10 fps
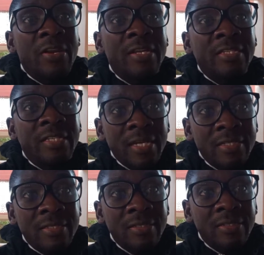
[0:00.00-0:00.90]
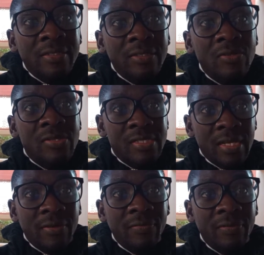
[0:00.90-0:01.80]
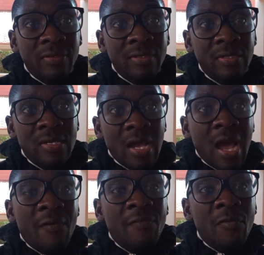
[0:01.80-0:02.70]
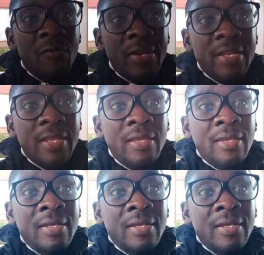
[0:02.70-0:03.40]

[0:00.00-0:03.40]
already checked yourself? Have you already